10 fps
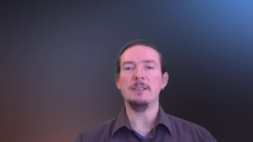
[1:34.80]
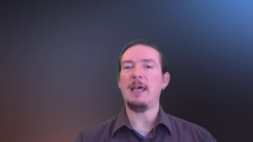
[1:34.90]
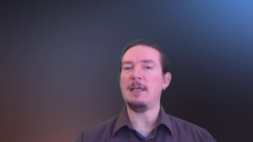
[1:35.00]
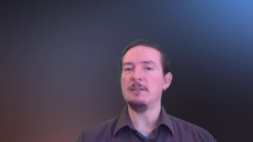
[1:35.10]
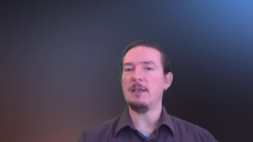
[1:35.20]
to
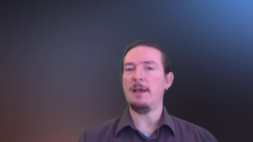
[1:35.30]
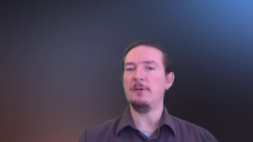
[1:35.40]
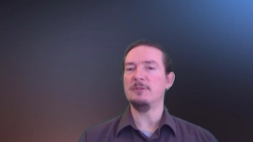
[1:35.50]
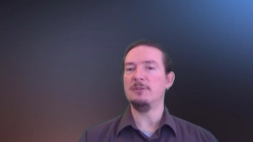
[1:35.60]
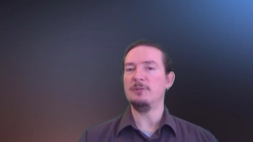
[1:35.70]
add
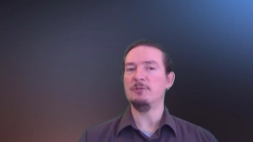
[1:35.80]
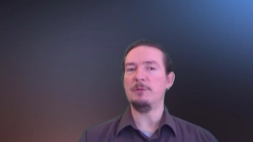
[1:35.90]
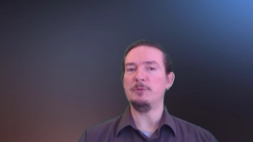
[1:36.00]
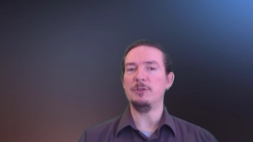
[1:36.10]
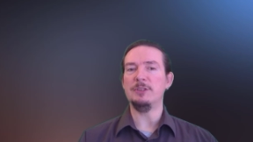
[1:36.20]
titles and
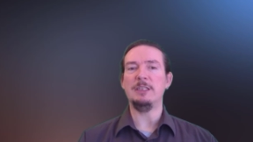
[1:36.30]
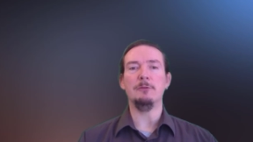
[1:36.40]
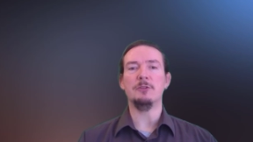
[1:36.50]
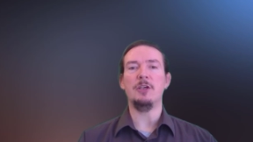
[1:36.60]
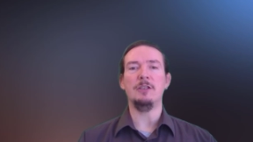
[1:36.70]
descriptions in
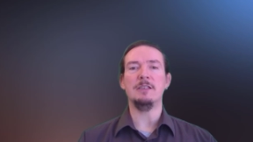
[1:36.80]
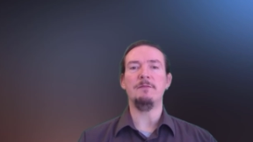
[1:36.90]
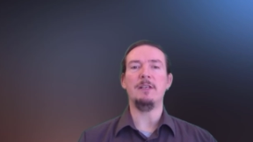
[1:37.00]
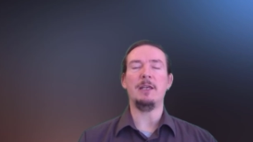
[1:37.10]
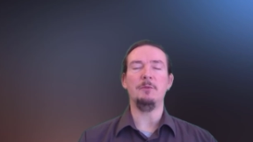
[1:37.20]

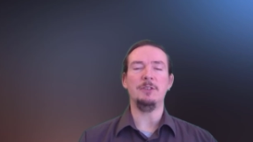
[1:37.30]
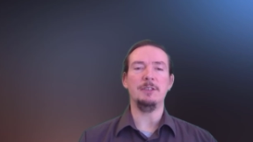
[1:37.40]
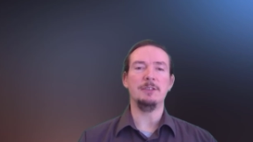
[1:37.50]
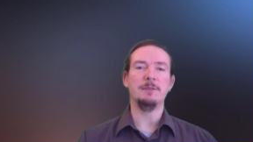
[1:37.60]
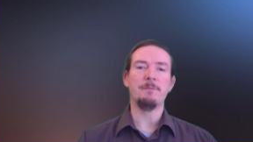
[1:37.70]
alternative
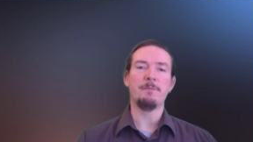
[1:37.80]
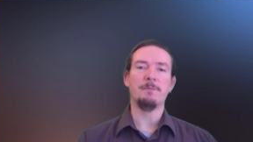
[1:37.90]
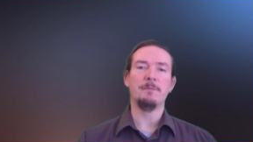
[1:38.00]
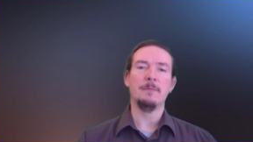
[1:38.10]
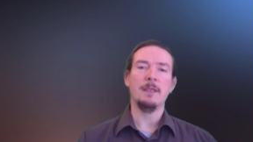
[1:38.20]
languages.
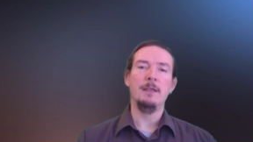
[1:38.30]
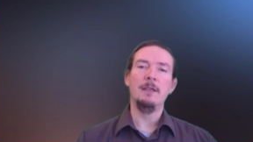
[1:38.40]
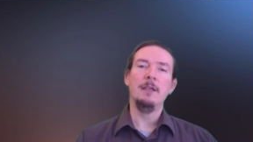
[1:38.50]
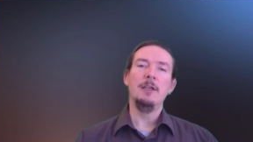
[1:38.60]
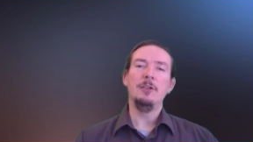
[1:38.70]

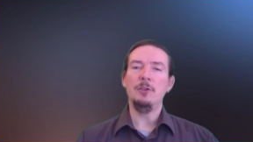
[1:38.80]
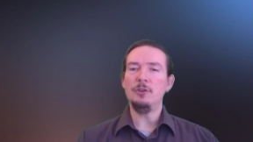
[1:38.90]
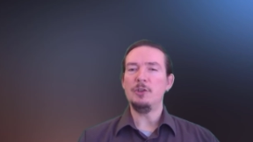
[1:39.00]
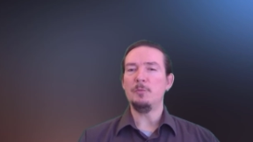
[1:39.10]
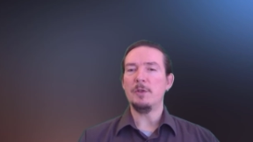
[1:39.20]

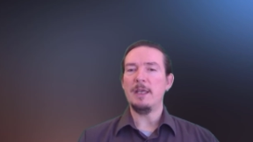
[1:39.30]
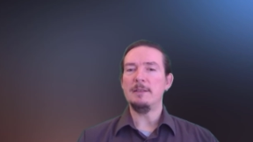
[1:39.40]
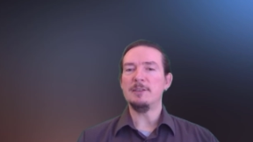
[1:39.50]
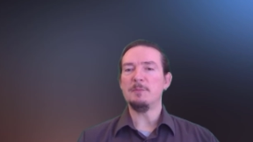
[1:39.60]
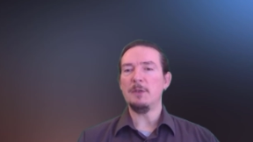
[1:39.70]
YouTube will then
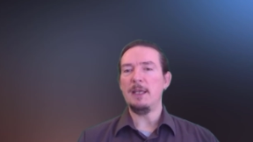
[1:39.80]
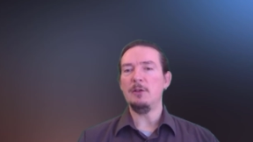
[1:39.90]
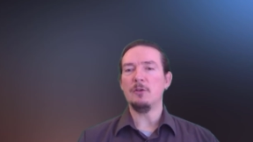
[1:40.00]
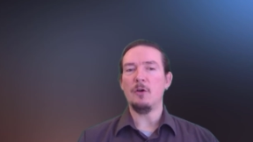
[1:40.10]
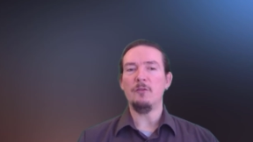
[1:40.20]
display
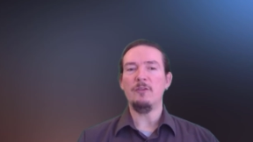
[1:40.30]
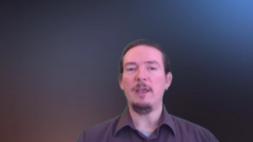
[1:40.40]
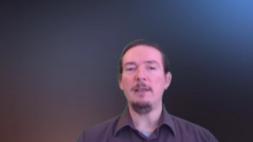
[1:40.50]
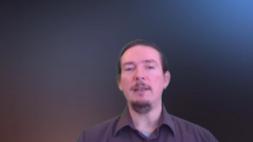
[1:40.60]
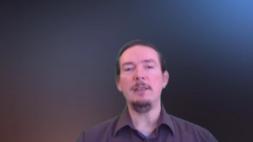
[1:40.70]
your
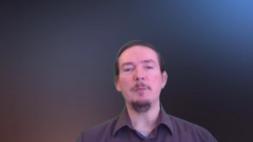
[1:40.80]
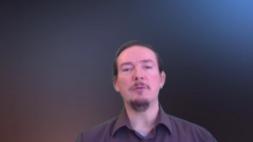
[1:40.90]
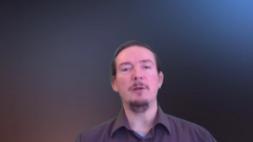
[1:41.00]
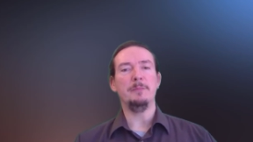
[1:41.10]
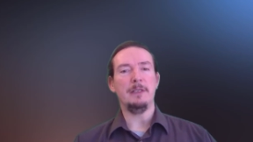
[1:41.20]
content in the
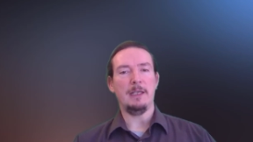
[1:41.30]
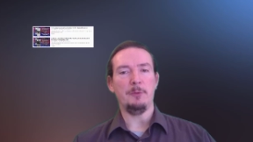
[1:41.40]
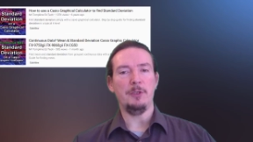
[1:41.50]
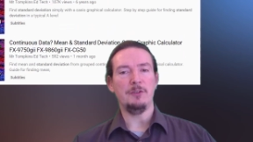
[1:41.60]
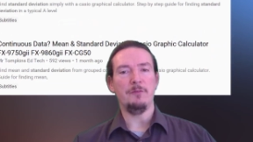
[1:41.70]
appropriate
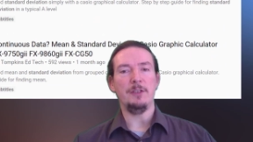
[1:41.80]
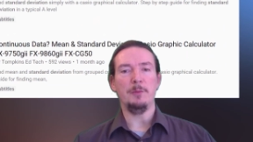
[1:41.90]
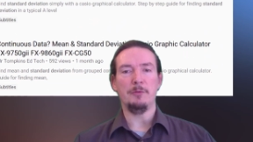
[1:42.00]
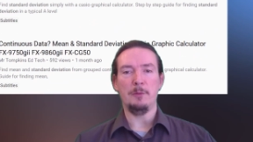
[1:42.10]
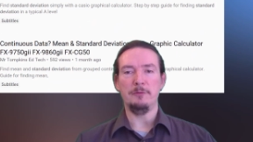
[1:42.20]
language for the
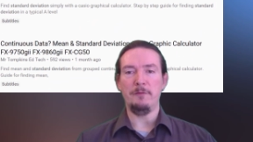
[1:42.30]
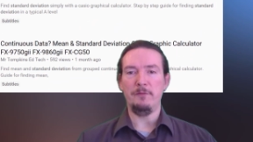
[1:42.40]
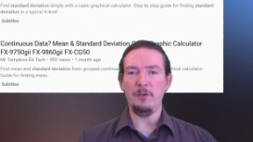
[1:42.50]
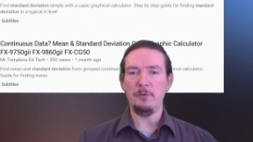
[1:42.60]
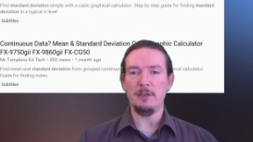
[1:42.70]
appropriate
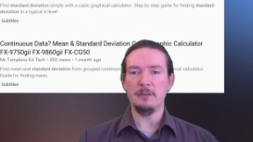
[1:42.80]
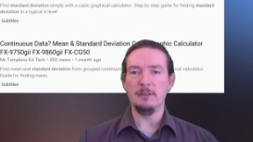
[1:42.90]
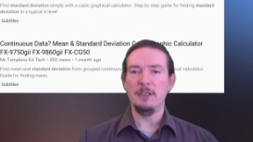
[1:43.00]
viewer.